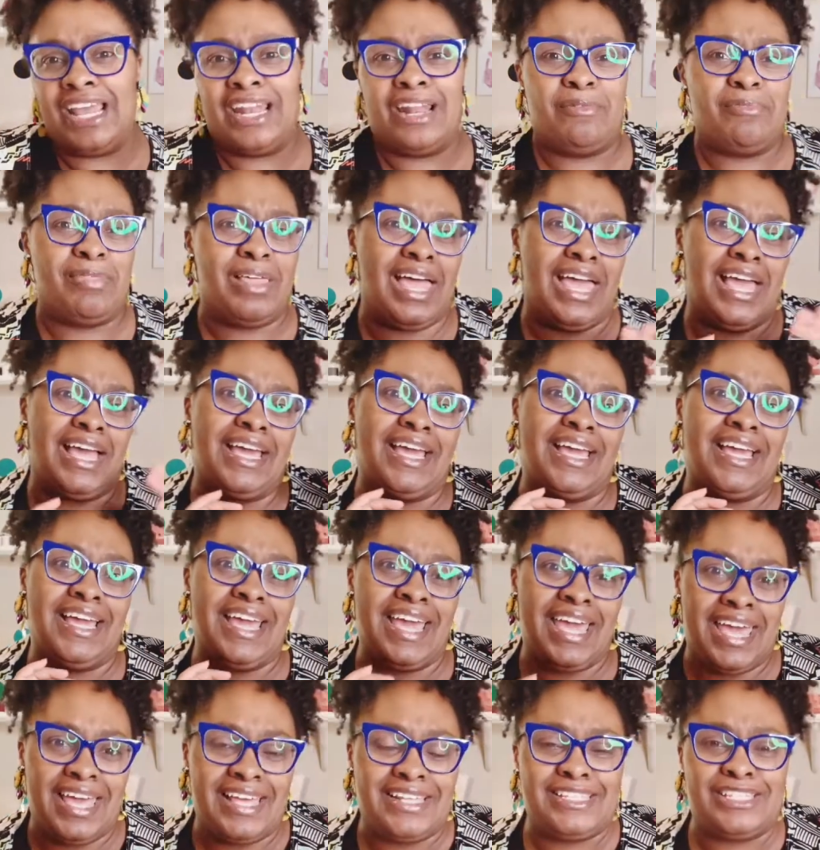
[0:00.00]
And I'm like,
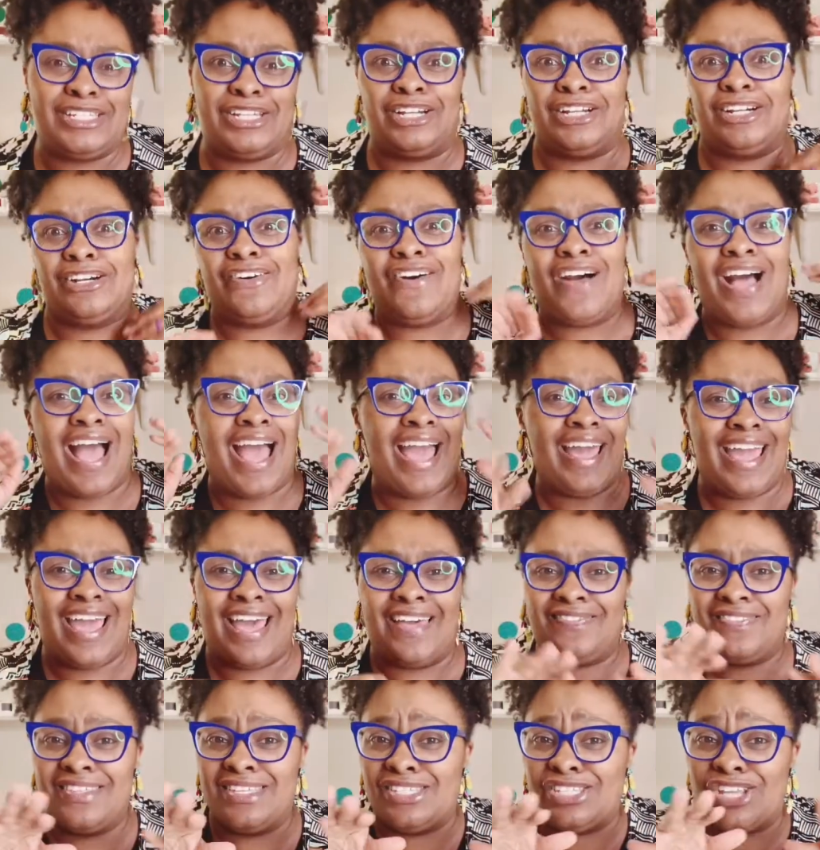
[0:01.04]
yes, girl, I
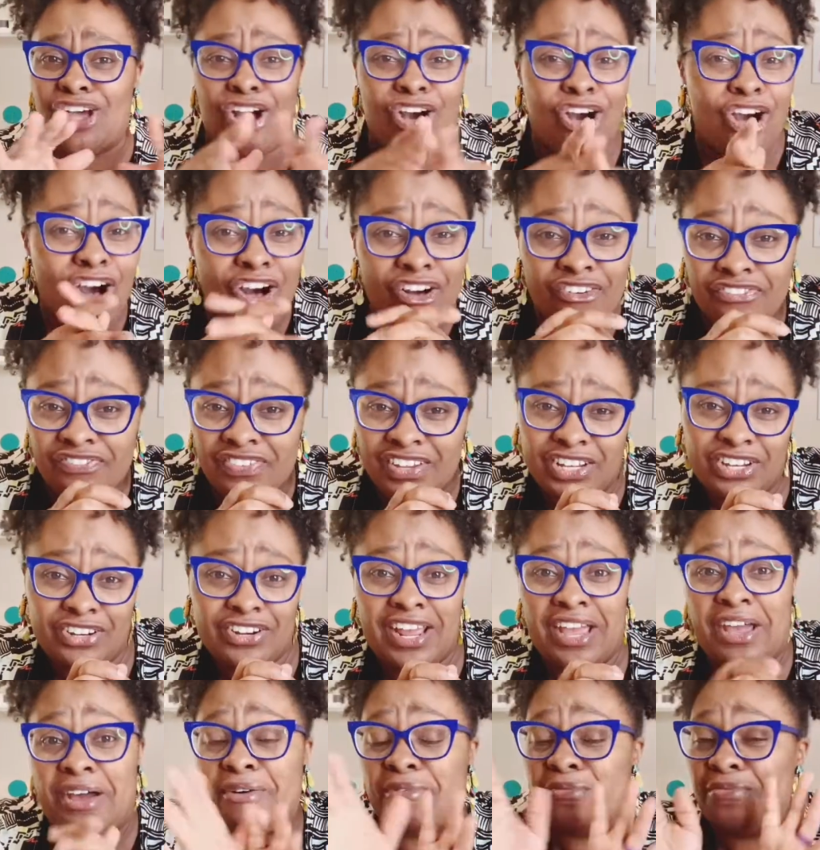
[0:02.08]
got this all figured
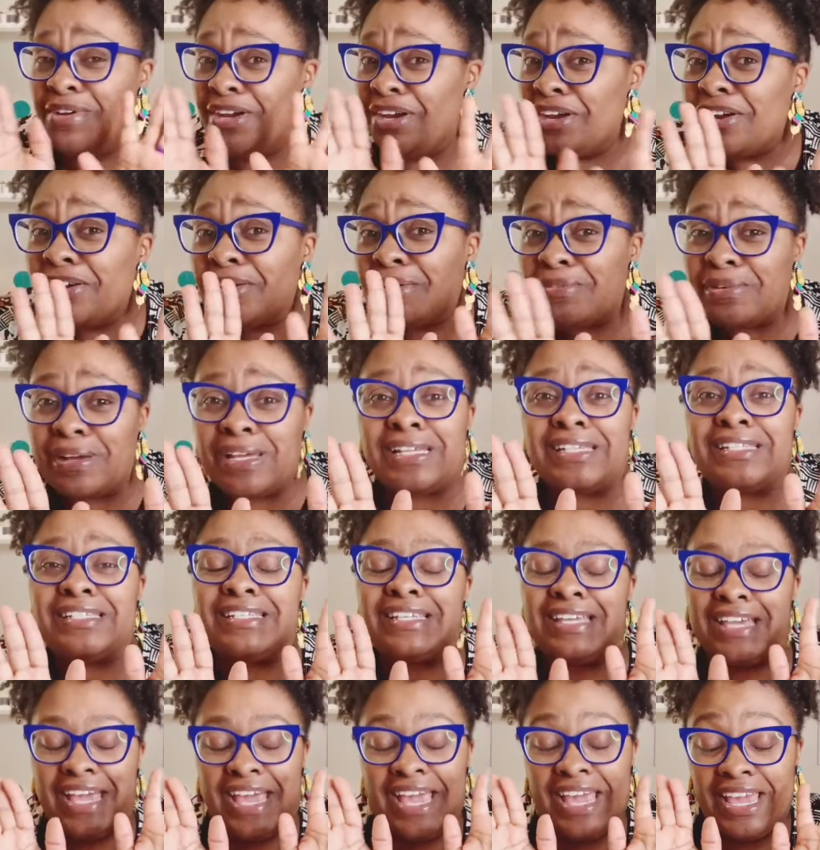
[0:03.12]
out. We're going
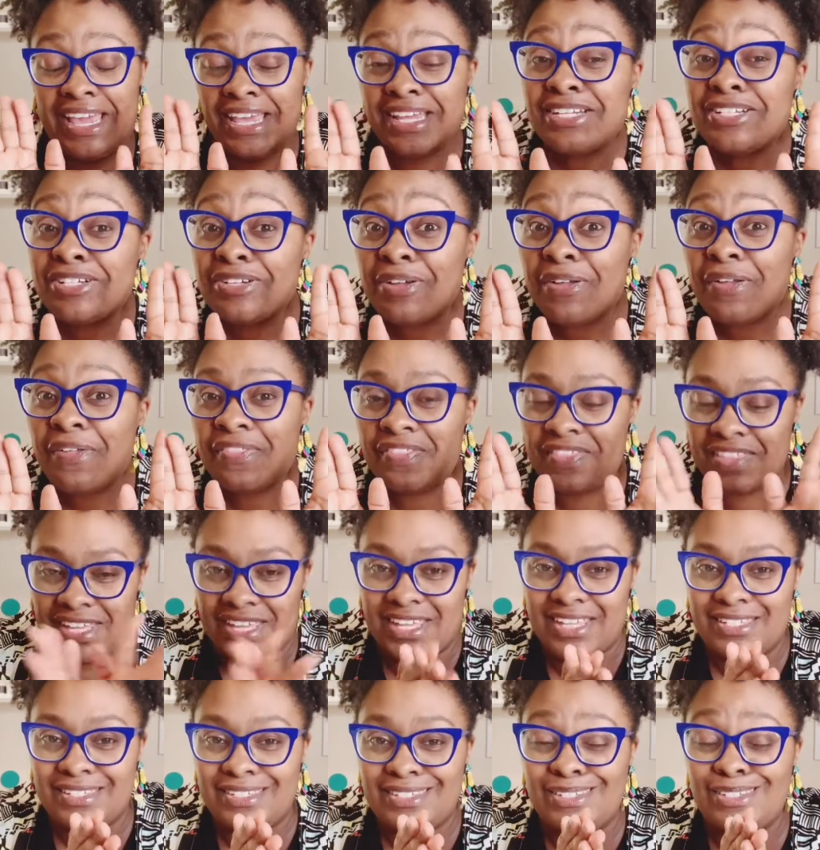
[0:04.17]
to handle
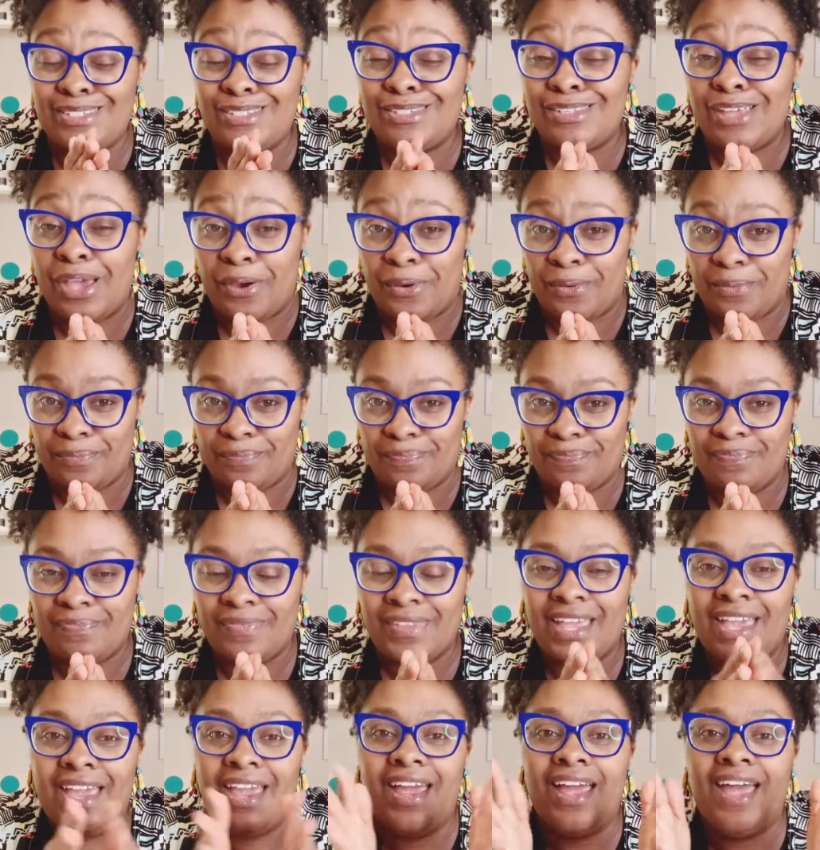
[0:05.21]
this. So
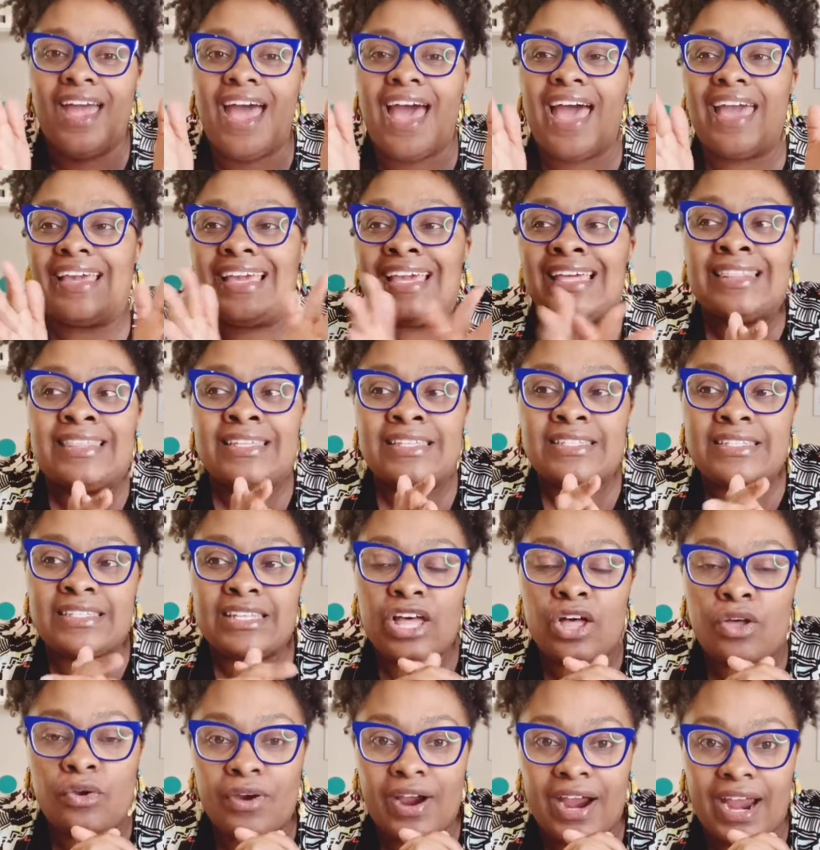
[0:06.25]
I get the
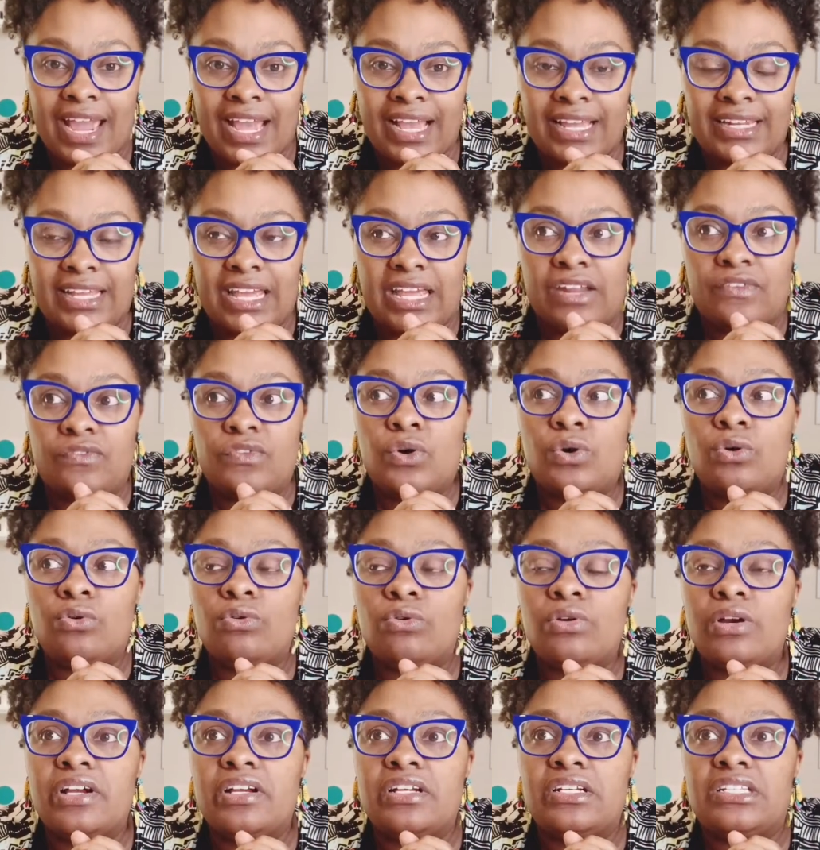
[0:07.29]
Sailrite, and of
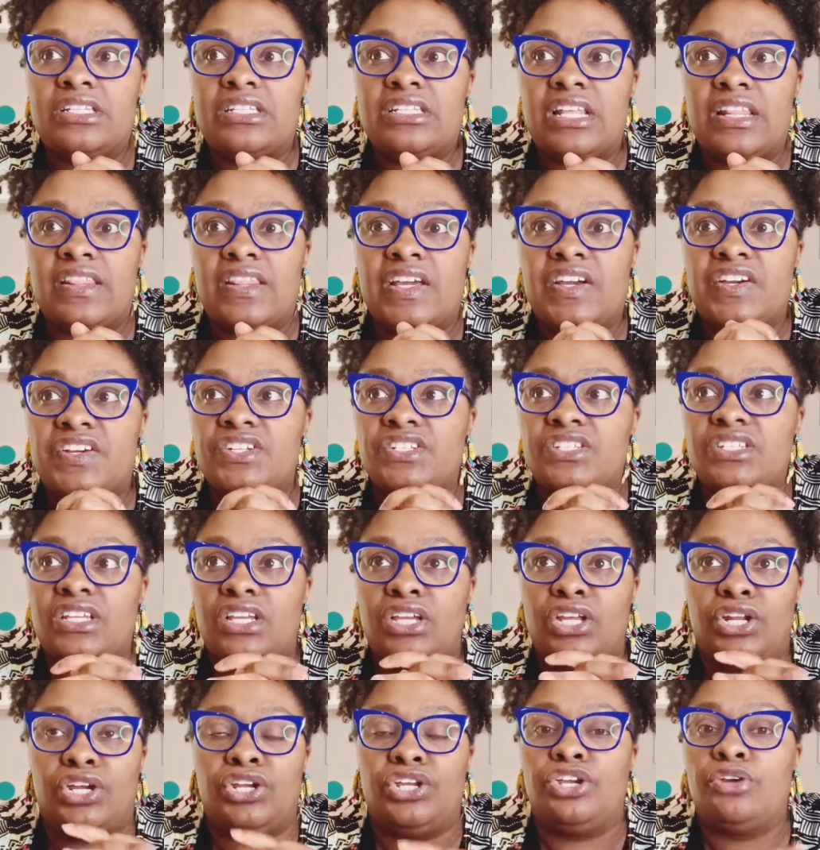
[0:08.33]
course, there's,
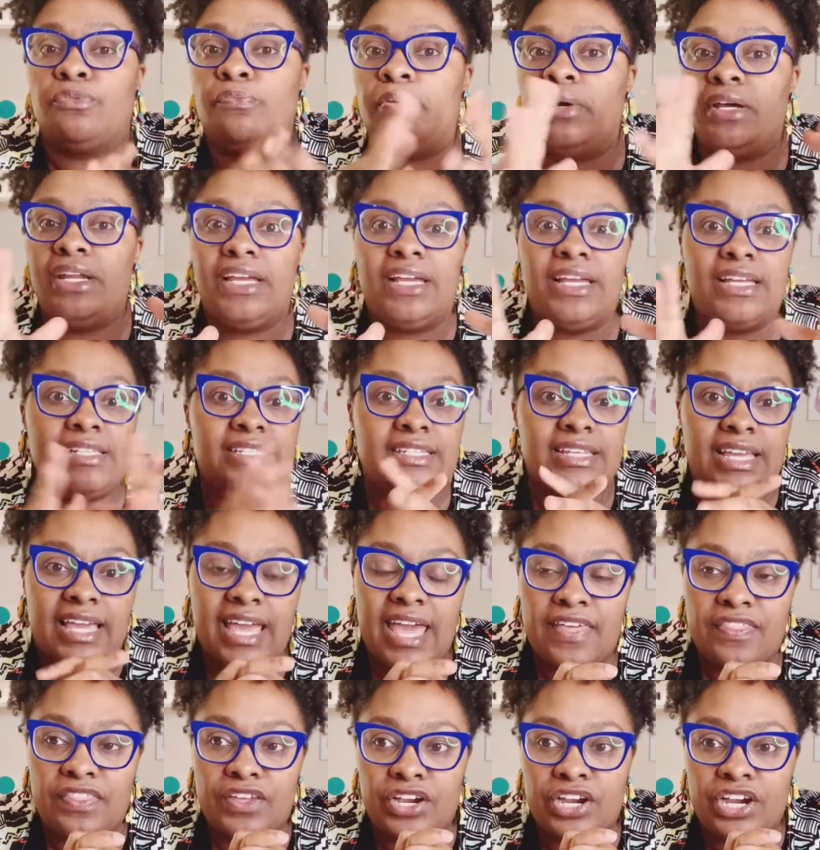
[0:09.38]
you're putting it
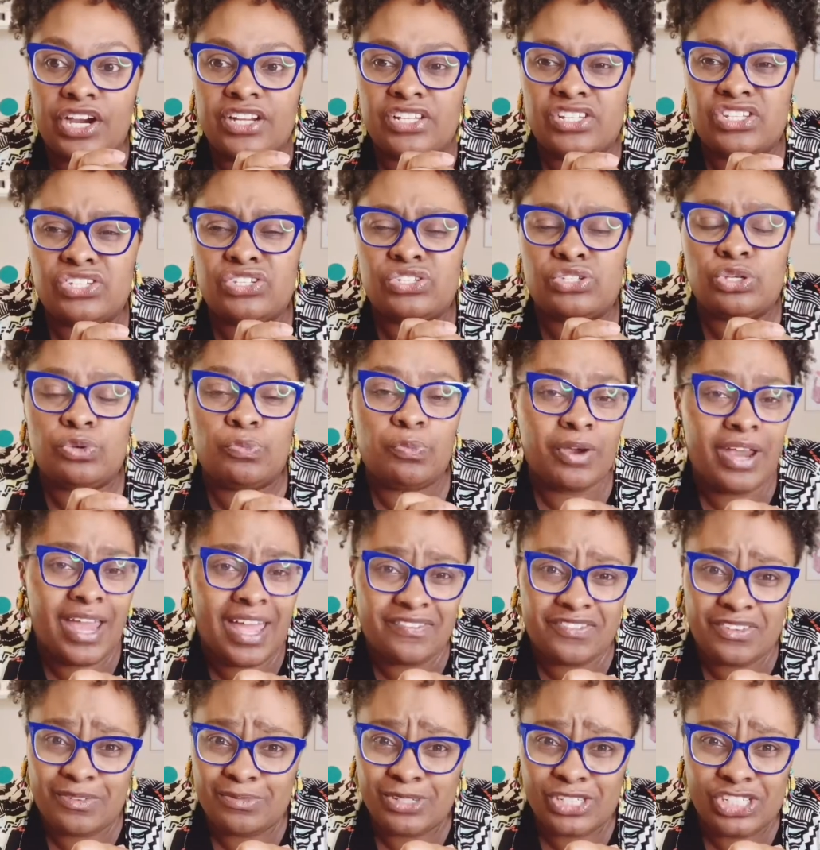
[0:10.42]
together, super
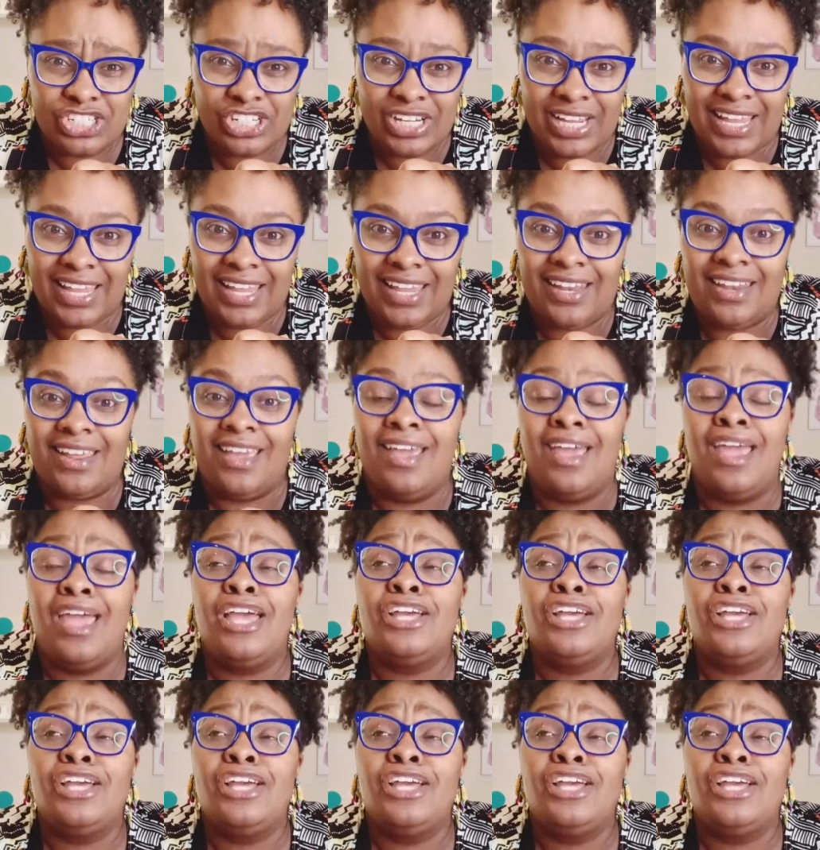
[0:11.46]
heavy machine.